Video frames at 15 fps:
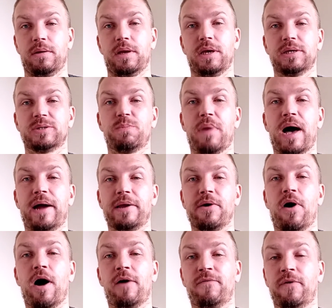his body
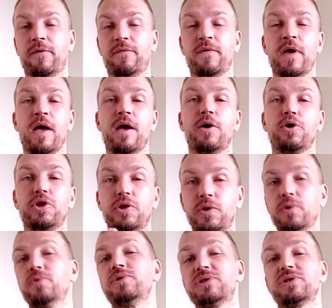off of.
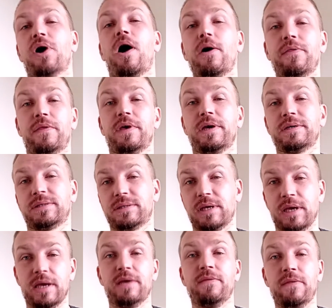You saw this
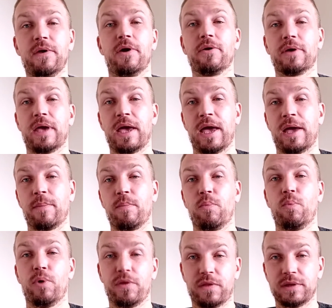in their game
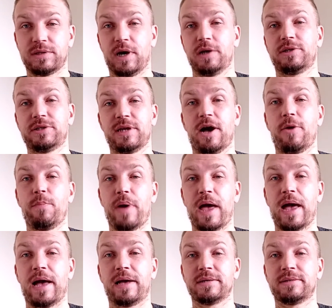with the touchdown
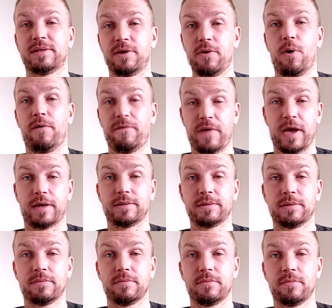pass to Noah Fant.
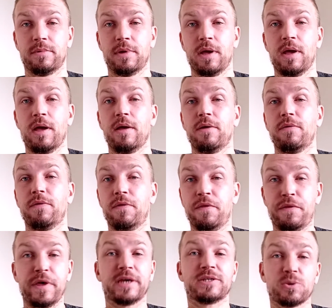
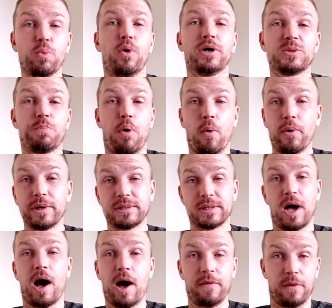This was
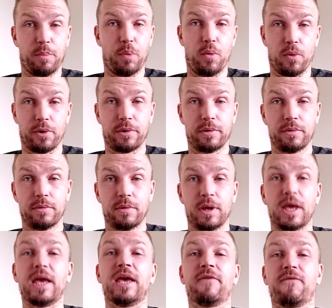points on the board.
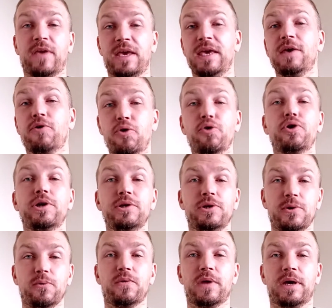If he couldn't
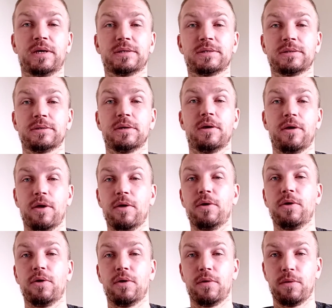do this,
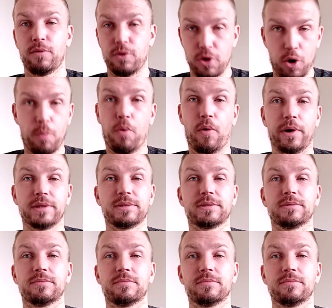no points.